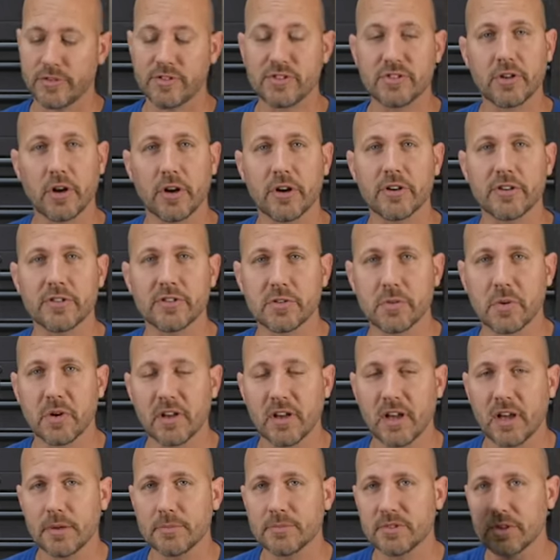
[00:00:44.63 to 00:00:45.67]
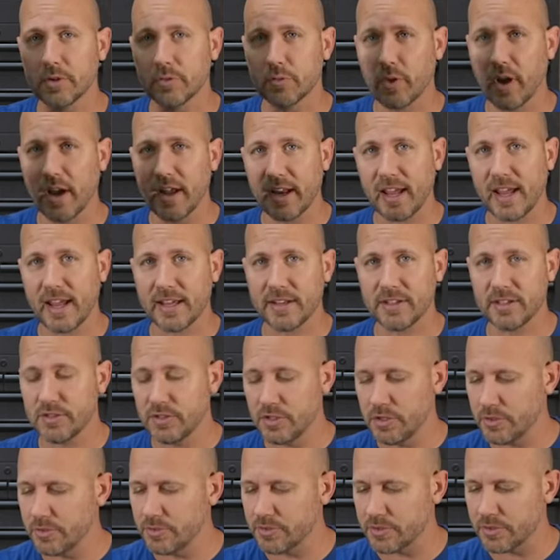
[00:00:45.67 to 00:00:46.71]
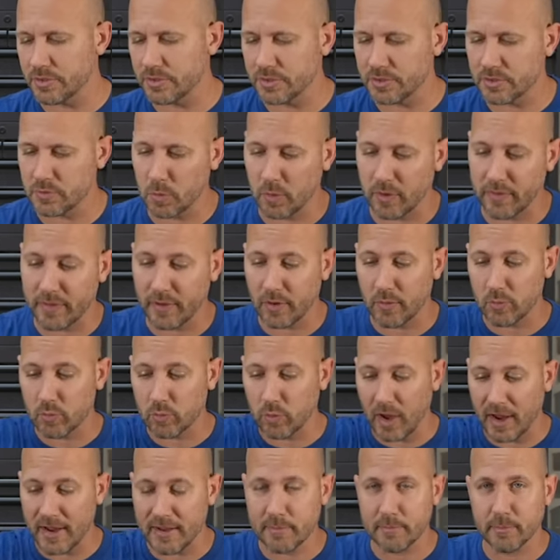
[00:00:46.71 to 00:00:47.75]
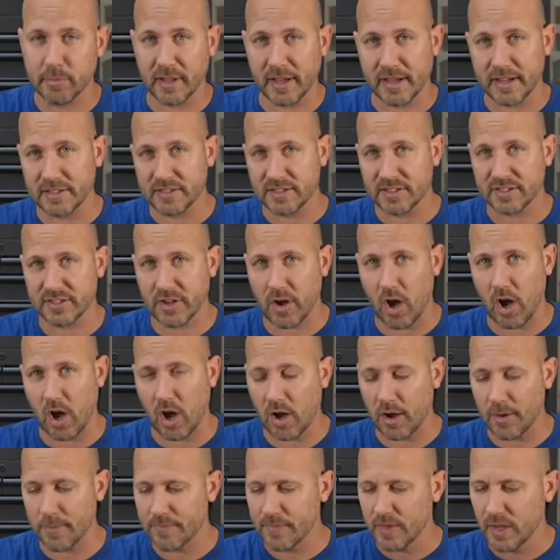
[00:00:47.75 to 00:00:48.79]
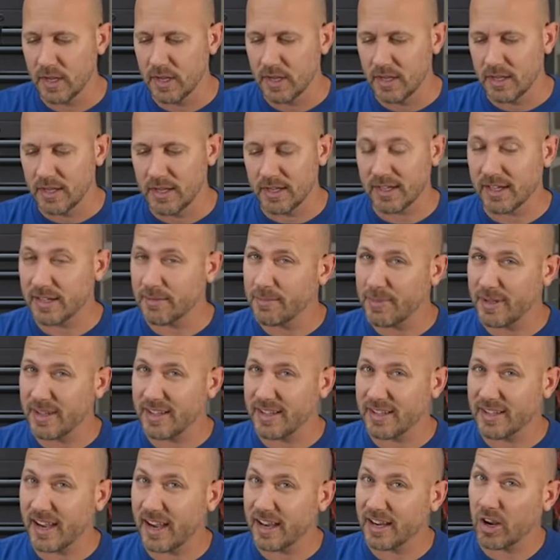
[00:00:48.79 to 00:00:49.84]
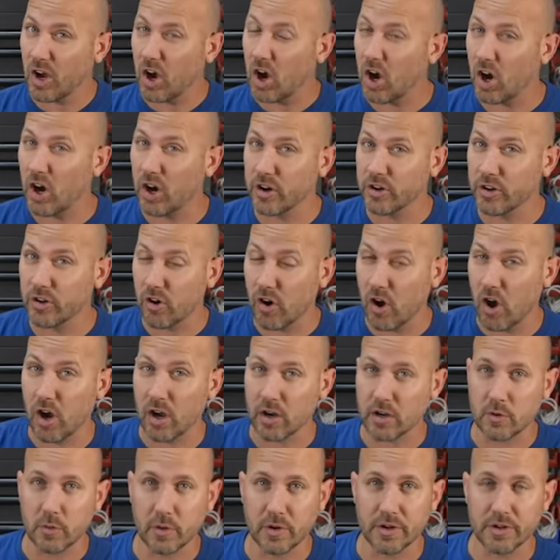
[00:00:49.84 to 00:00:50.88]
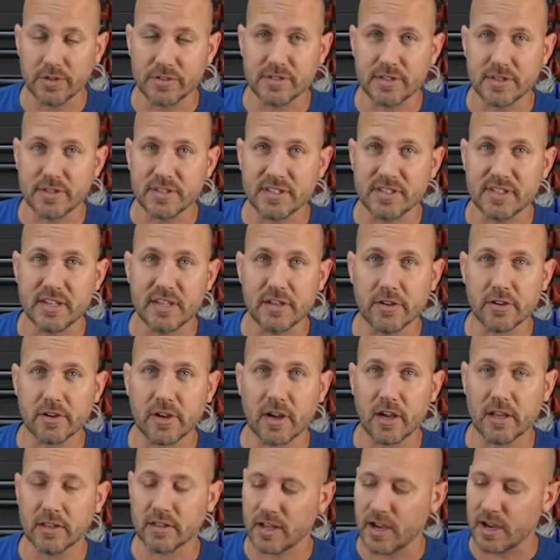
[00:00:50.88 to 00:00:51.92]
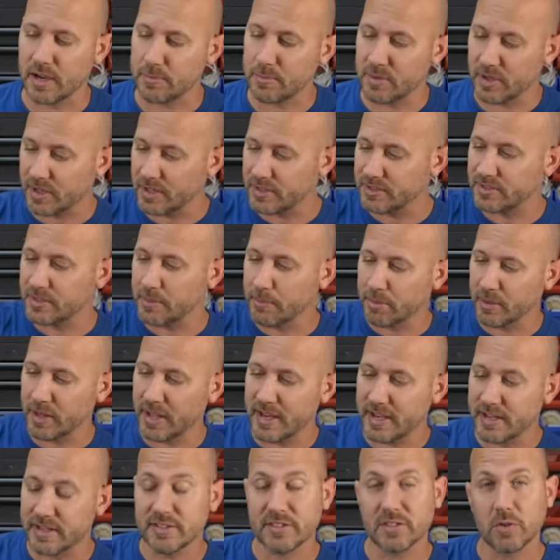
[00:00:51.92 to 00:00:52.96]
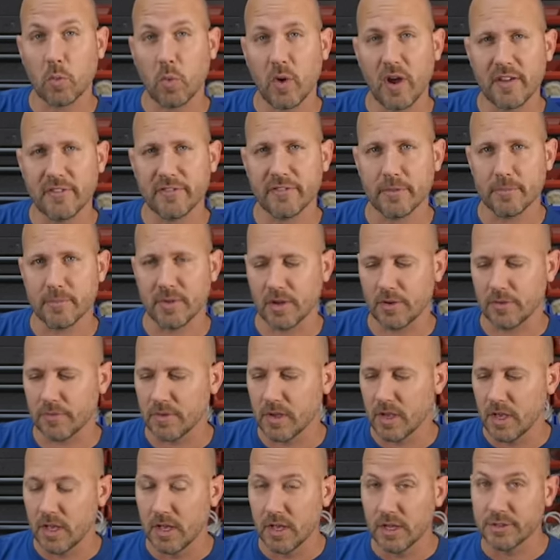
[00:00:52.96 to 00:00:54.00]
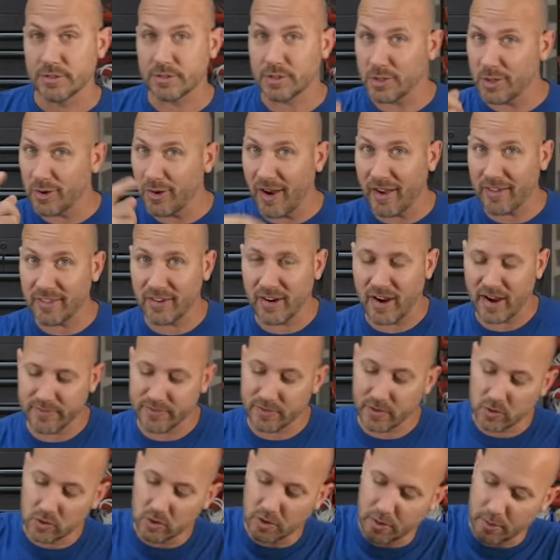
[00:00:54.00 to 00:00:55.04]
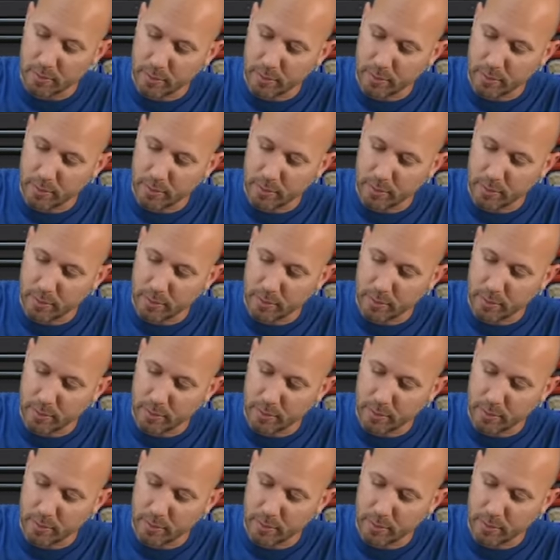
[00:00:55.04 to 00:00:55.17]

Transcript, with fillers: starters, when it comes to right-handed users with a right blade saw, it can be kind of hard or awkward to see your cut line because the blade is away from you. So you either have to look